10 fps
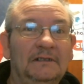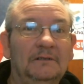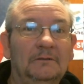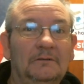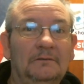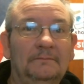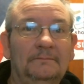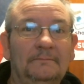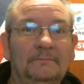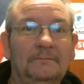Oh,
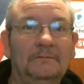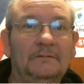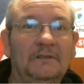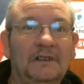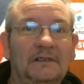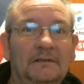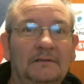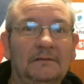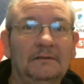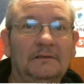can't
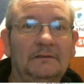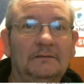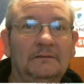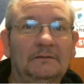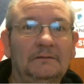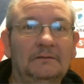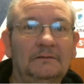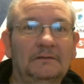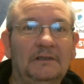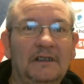
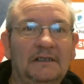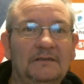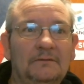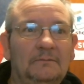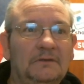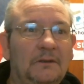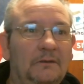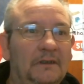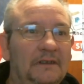cancel. What's going on here?